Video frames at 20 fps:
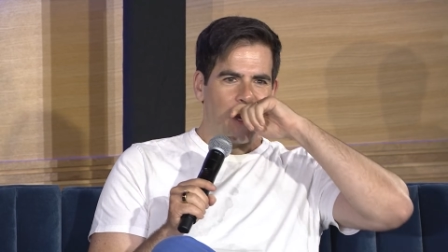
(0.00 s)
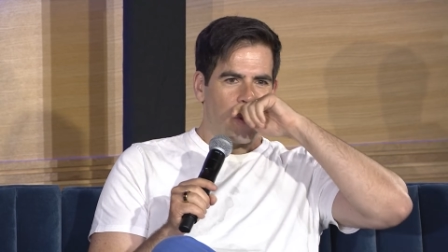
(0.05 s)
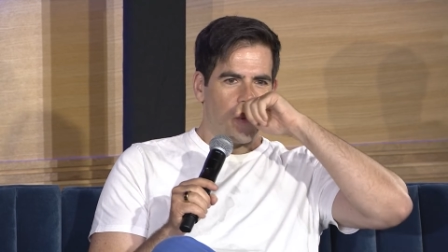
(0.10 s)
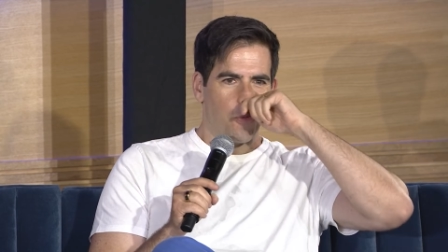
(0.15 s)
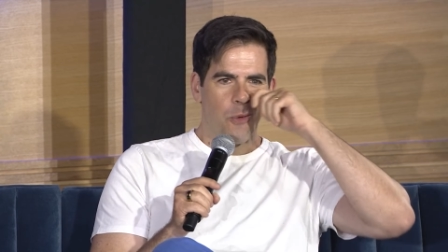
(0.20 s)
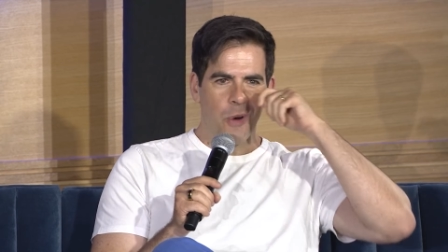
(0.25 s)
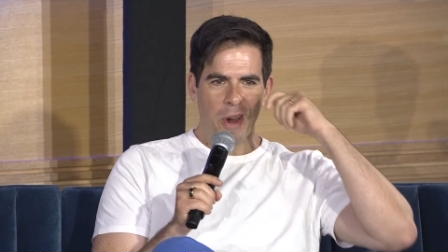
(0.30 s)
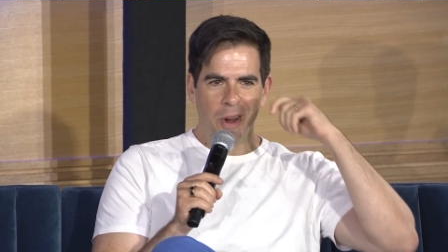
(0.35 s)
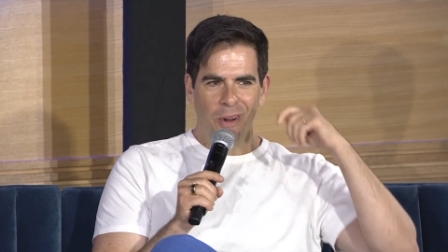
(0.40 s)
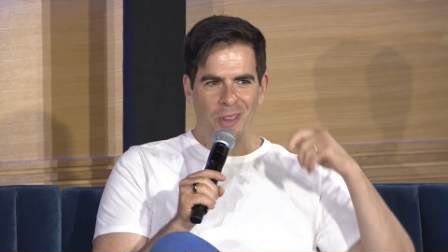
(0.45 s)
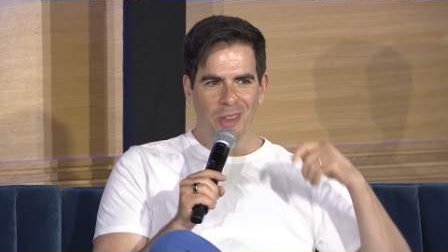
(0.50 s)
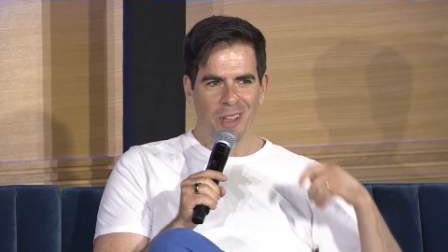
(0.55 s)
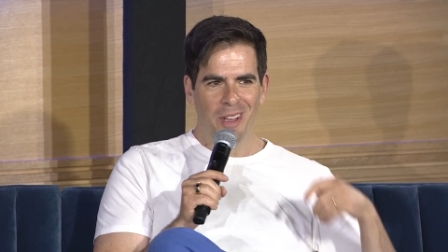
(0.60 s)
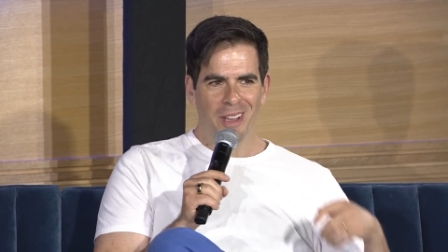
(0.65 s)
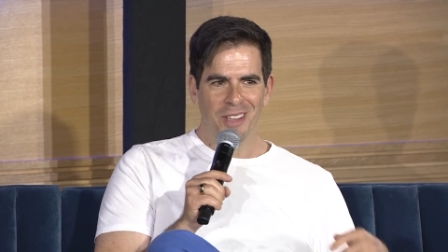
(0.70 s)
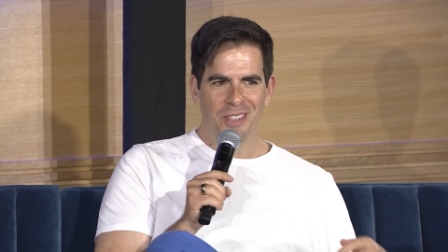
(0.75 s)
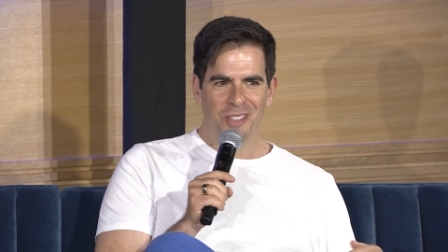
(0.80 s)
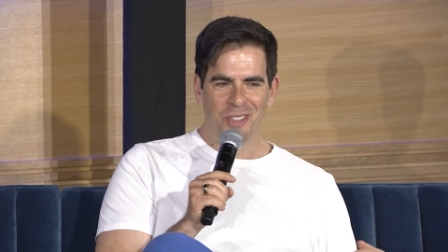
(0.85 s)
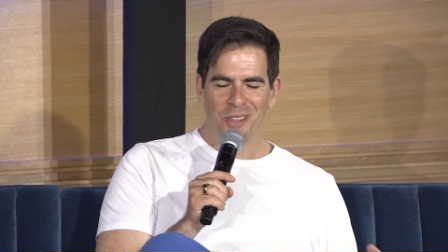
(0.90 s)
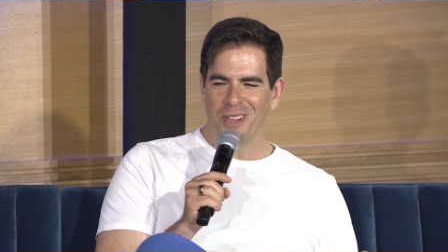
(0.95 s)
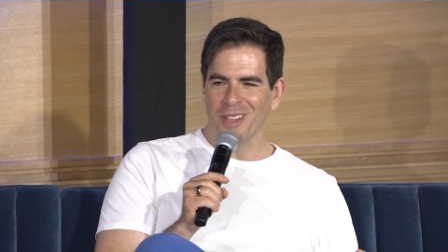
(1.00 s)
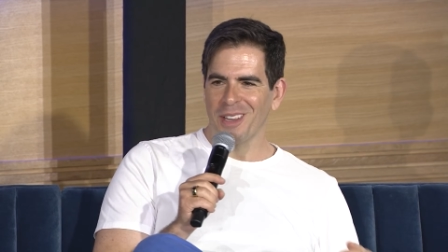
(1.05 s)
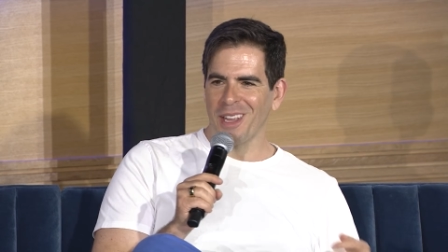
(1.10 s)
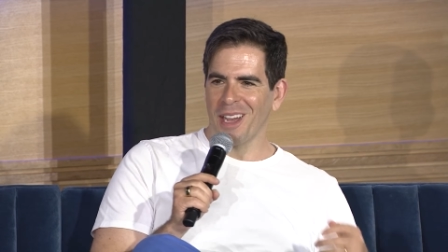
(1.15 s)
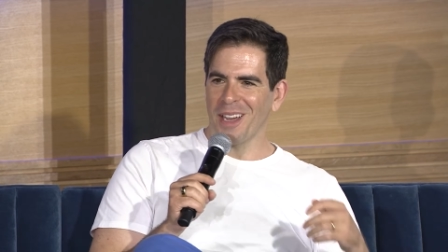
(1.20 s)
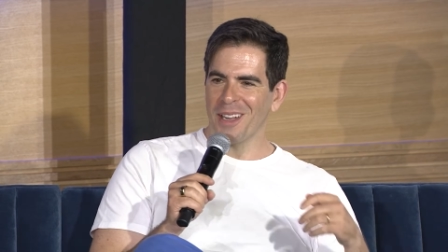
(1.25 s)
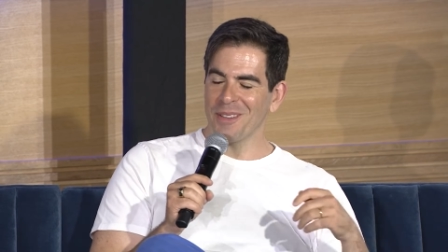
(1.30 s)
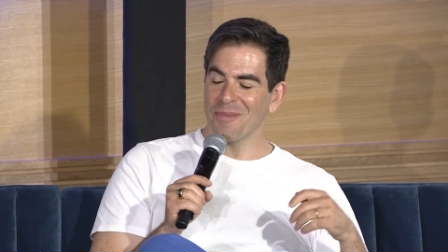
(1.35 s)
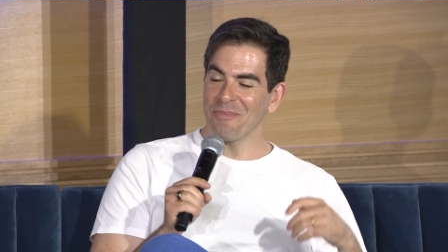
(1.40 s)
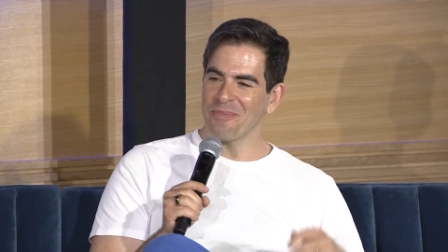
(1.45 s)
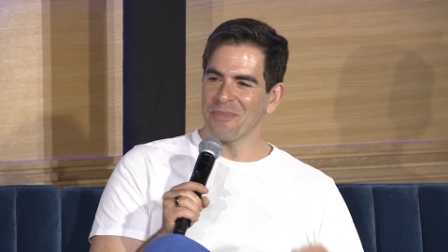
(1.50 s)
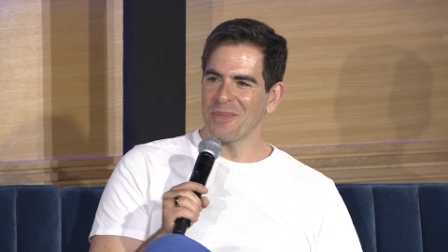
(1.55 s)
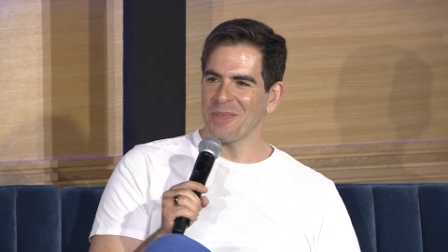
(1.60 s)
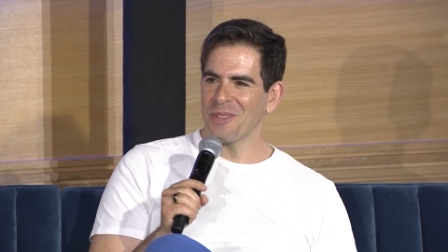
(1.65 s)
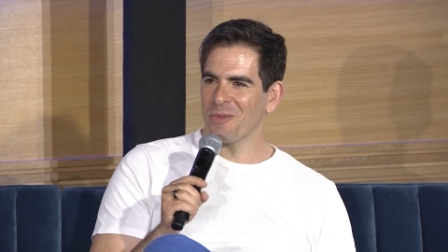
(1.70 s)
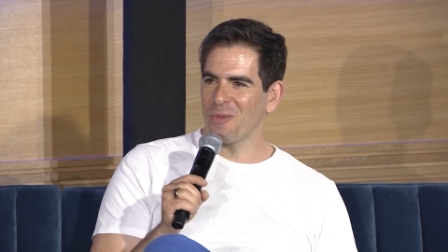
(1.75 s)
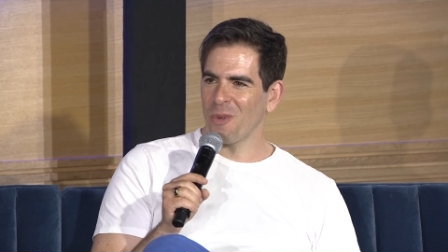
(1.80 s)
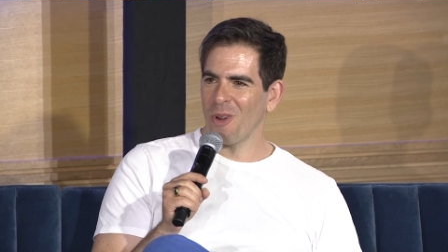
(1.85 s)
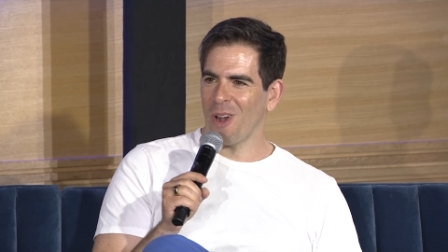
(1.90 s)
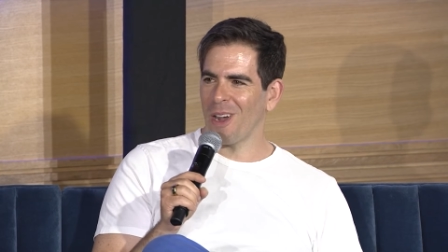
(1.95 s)
Weirdly, shooting that
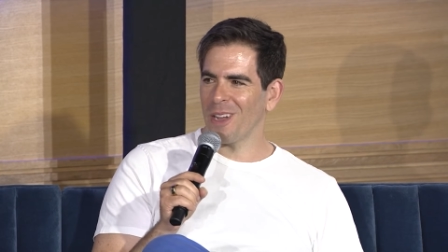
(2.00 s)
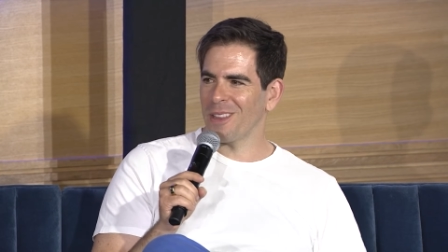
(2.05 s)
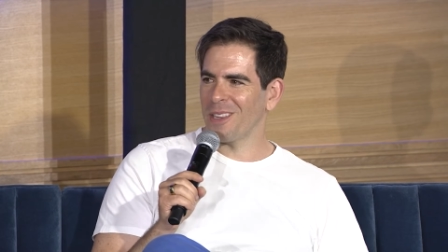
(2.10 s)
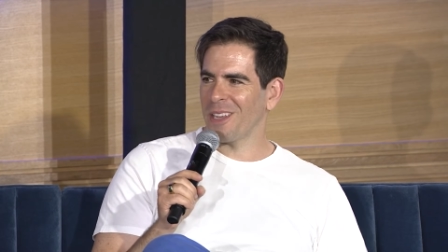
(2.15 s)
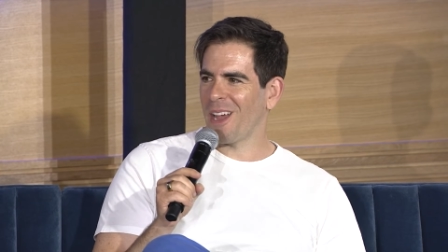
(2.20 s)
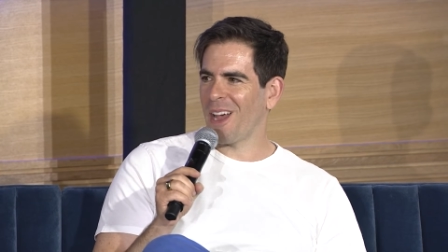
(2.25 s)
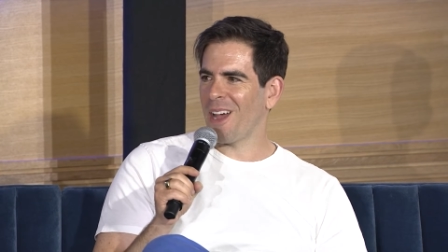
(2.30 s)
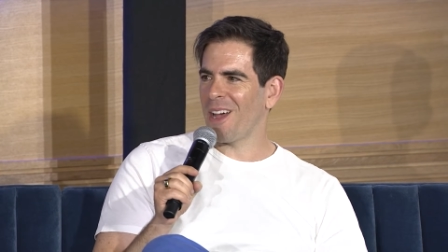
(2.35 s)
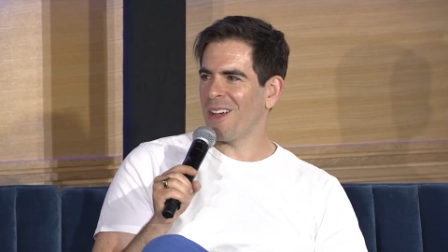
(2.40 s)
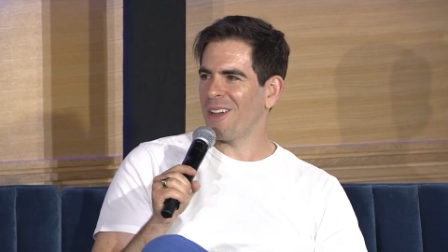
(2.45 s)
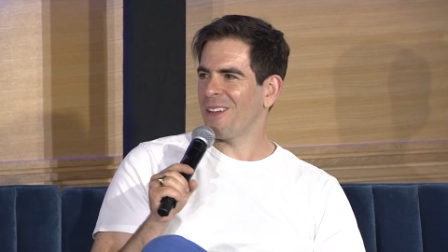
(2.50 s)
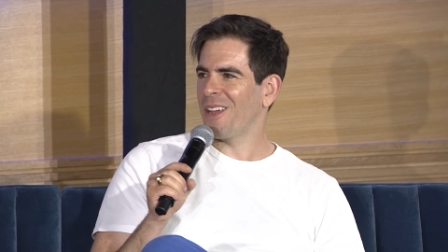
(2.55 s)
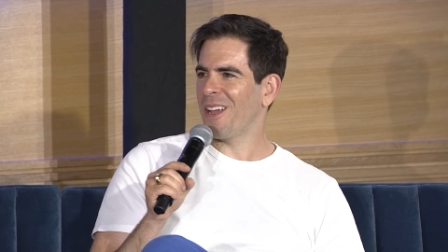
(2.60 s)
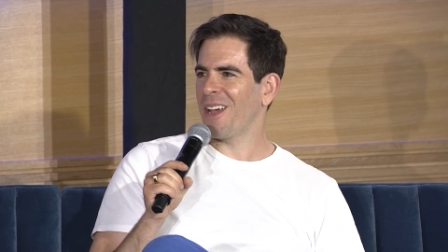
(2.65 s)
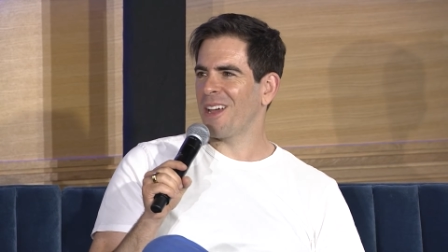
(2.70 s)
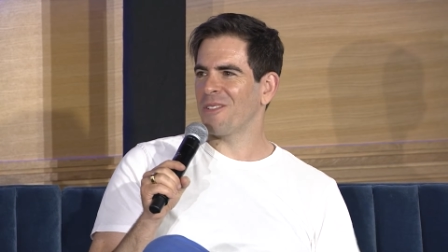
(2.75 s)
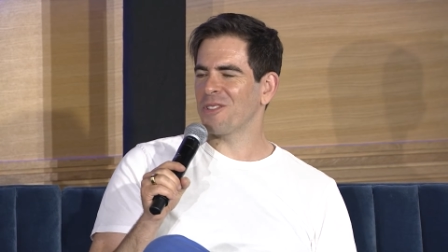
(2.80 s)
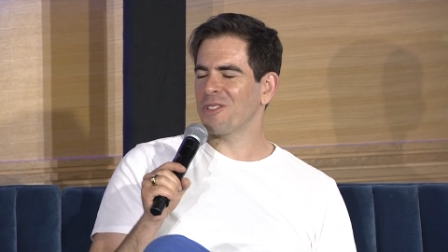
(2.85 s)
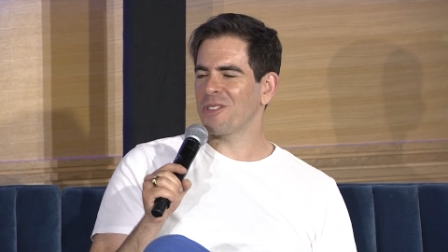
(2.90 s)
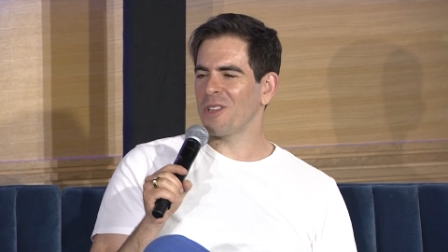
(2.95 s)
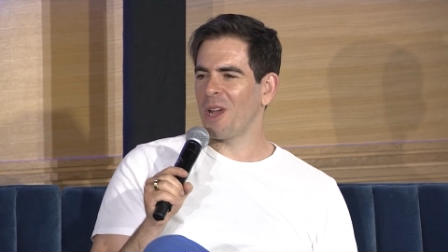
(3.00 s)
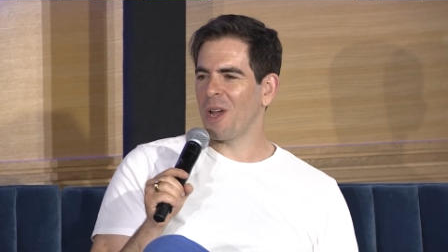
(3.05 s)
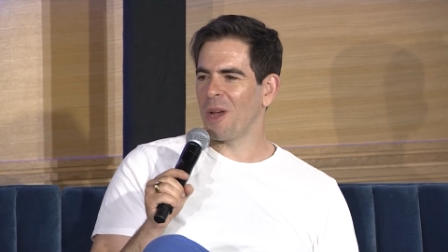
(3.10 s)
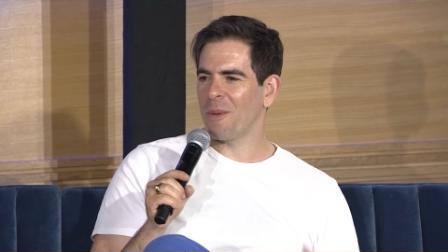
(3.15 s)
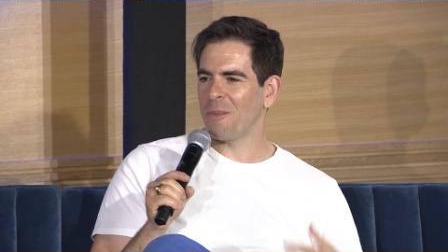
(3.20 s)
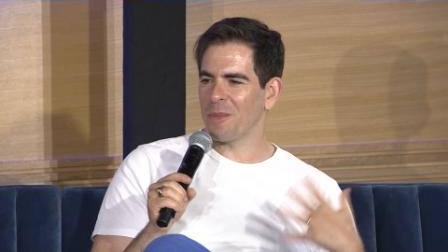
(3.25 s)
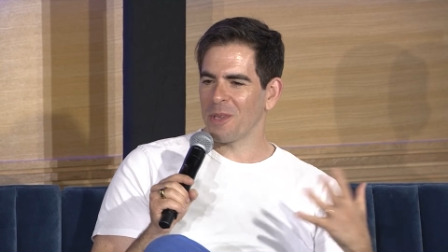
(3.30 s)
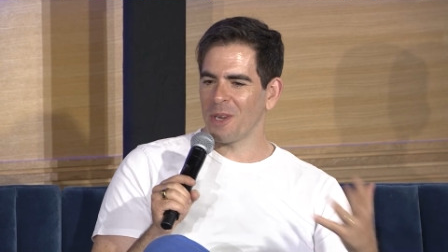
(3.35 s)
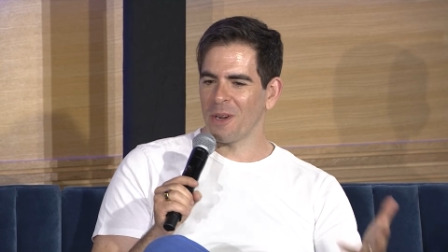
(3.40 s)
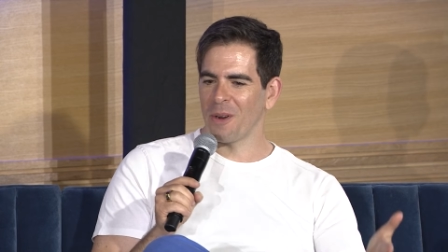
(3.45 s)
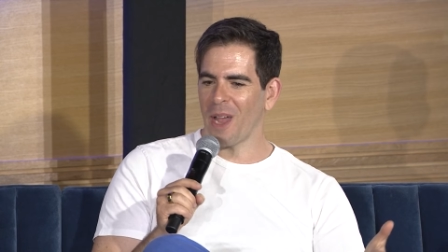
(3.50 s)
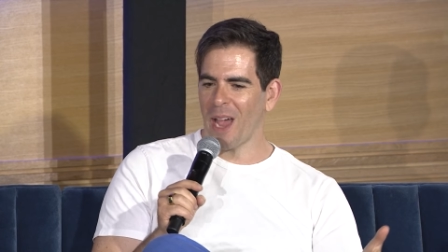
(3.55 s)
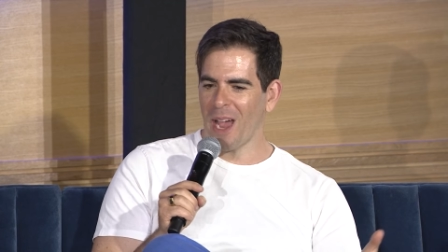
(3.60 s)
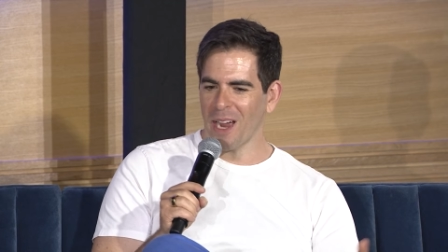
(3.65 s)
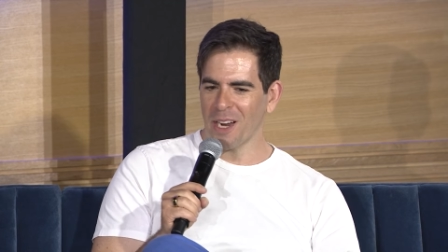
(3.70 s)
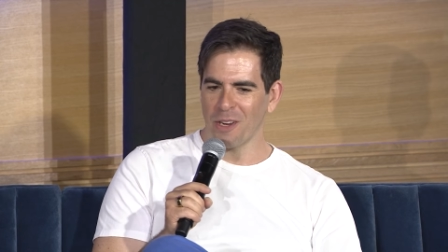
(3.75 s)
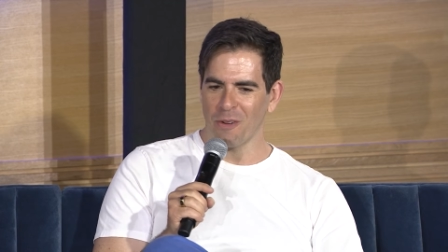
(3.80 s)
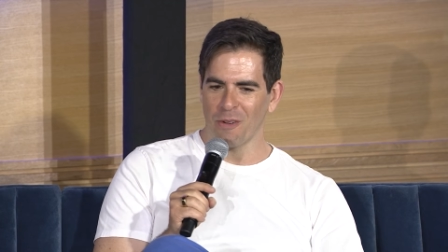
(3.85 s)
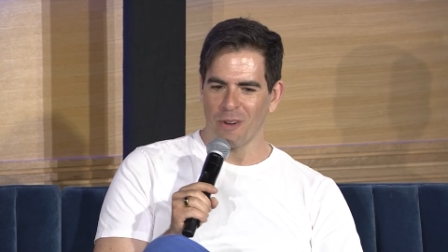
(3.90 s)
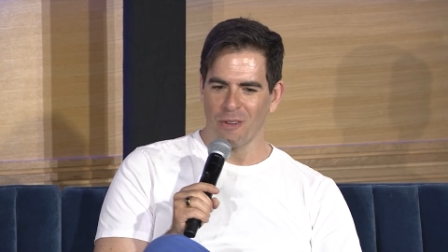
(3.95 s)
oddly ahead of its
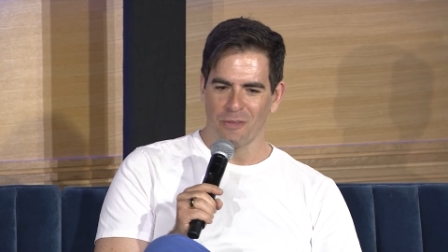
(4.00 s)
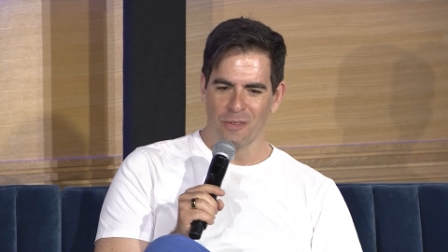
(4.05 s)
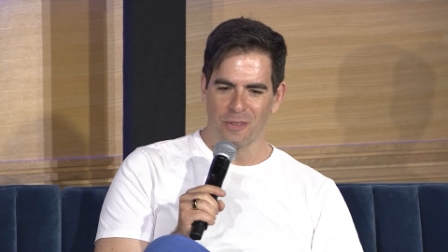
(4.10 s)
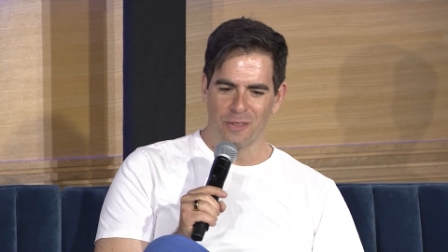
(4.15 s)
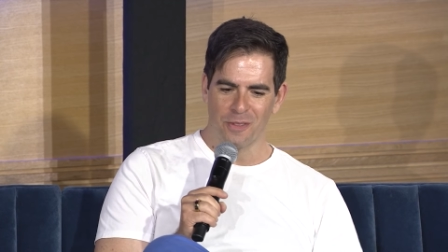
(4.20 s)
accurate.